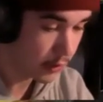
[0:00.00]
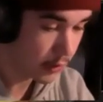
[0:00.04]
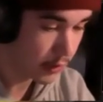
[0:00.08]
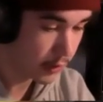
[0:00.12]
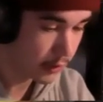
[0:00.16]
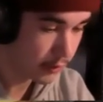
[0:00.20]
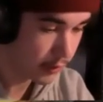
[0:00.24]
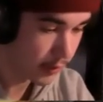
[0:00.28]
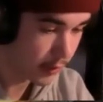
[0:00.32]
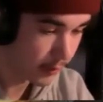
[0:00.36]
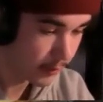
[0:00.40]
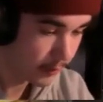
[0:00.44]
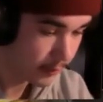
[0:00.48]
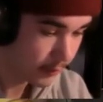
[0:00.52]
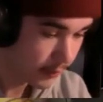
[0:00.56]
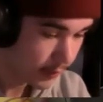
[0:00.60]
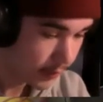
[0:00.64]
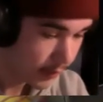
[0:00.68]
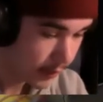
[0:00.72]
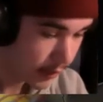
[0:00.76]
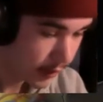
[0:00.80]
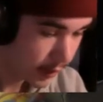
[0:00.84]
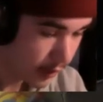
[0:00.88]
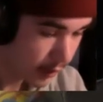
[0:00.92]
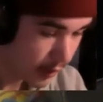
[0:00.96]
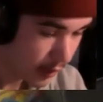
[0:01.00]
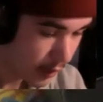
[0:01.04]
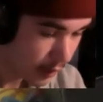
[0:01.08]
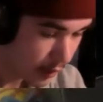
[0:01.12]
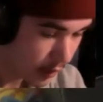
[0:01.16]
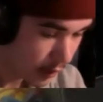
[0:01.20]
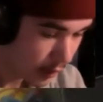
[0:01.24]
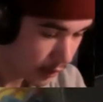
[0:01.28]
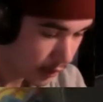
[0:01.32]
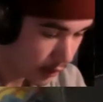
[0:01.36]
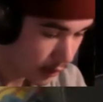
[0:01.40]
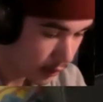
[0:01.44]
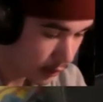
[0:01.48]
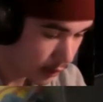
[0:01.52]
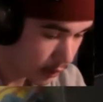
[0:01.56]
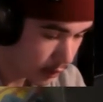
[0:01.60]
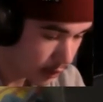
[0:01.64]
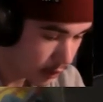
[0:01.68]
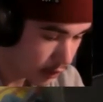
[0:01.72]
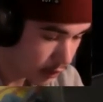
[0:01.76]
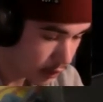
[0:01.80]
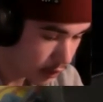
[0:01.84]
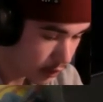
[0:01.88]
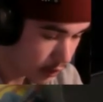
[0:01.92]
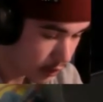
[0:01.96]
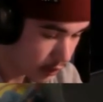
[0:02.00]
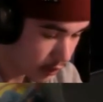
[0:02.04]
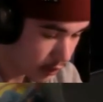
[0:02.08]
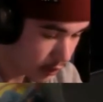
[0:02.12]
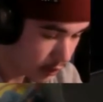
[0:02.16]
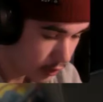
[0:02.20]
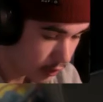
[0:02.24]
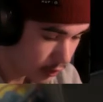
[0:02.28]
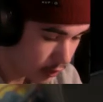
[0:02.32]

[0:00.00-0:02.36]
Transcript: RV, which